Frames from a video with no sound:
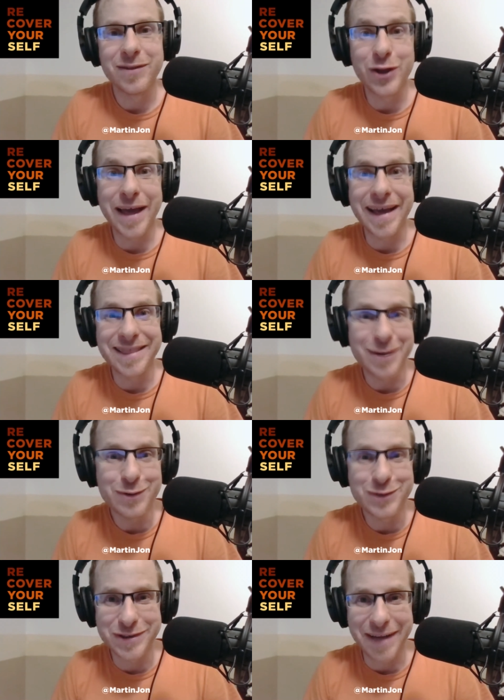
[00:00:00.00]
looking at their
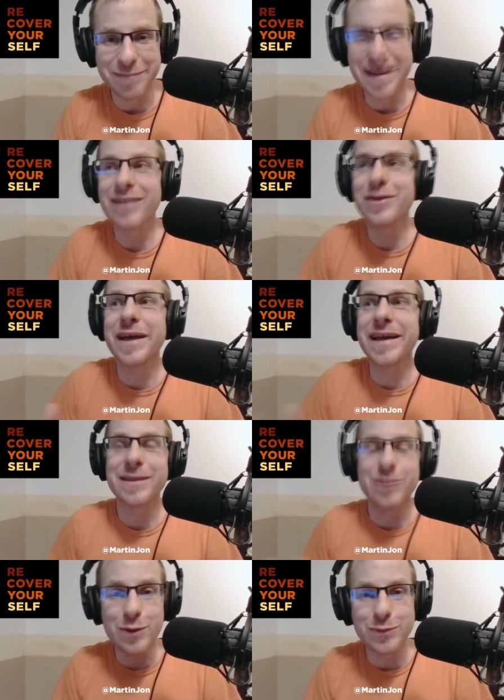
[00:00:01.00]
own shame, not looking
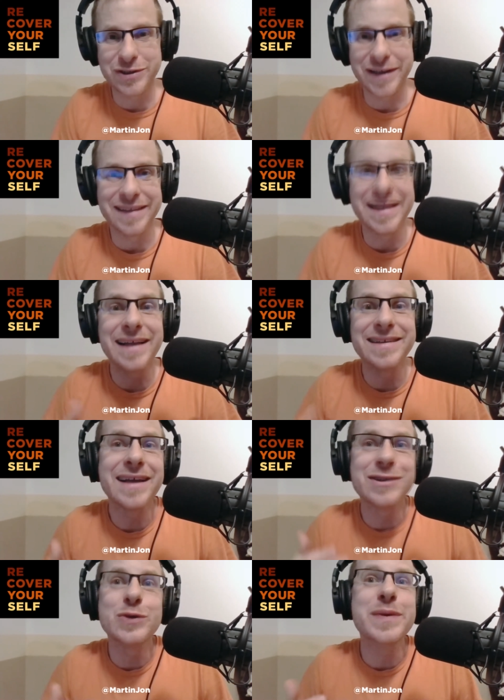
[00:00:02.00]
at their own shit,
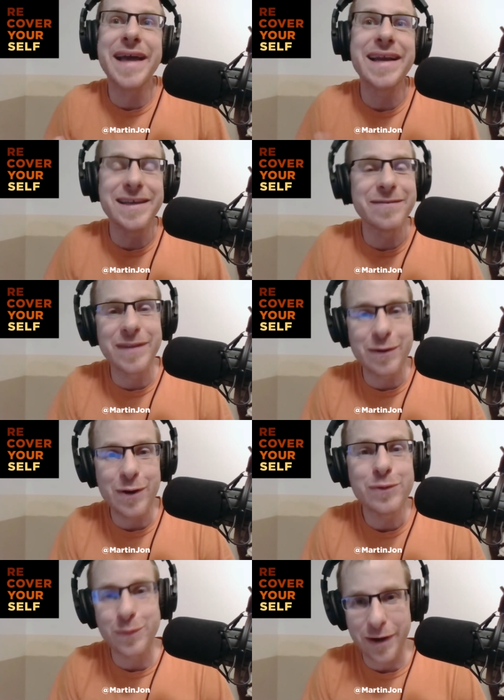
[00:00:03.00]
not doing any of their
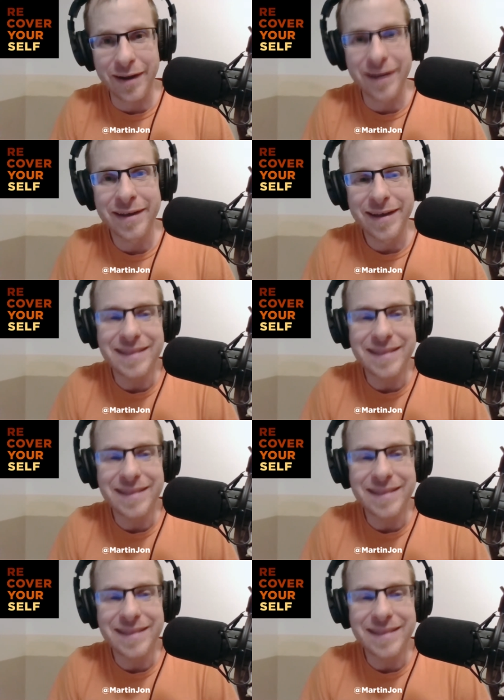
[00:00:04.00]
own work.